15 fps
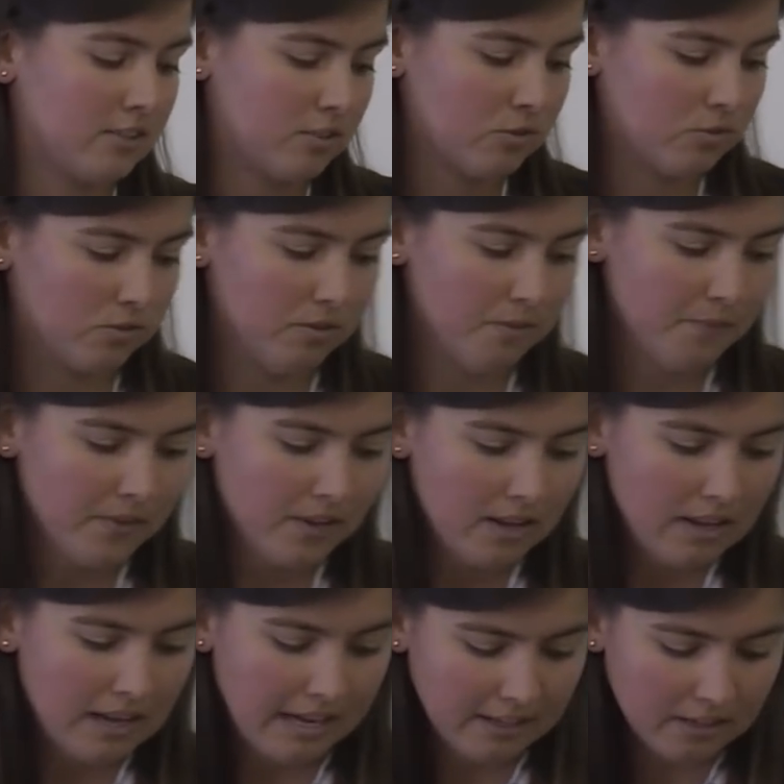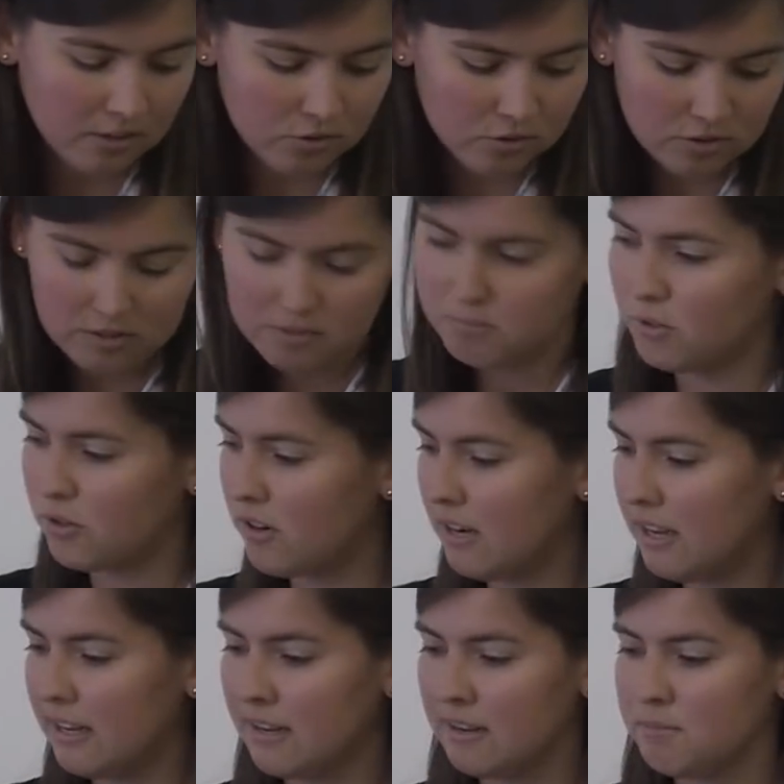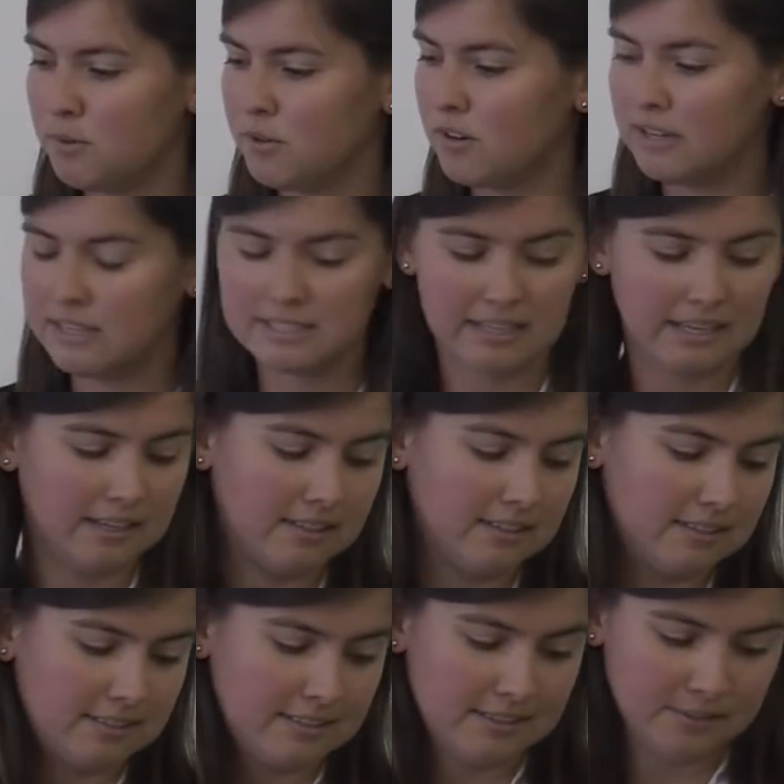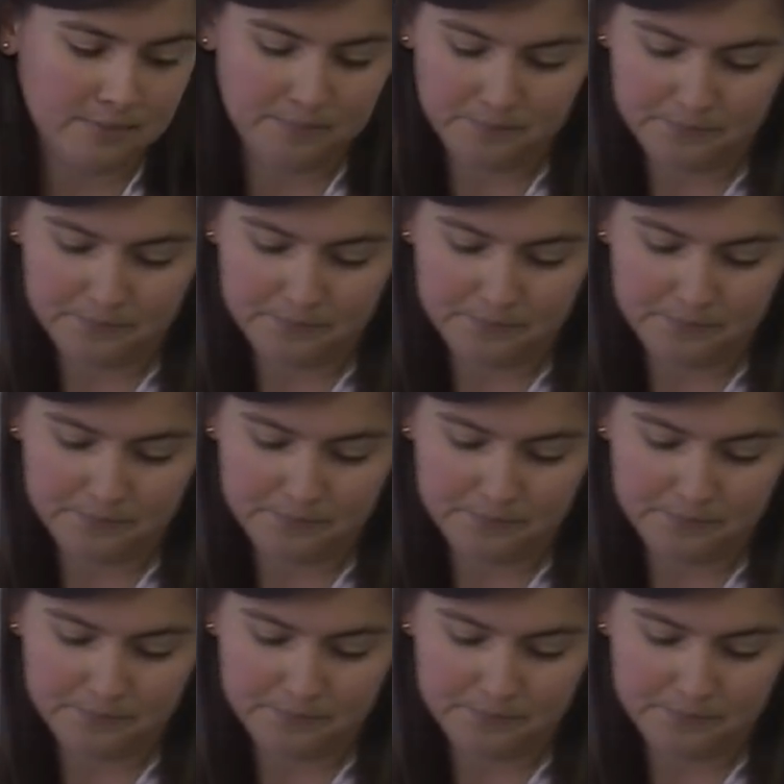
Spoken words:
at school, and it looked more or less like this.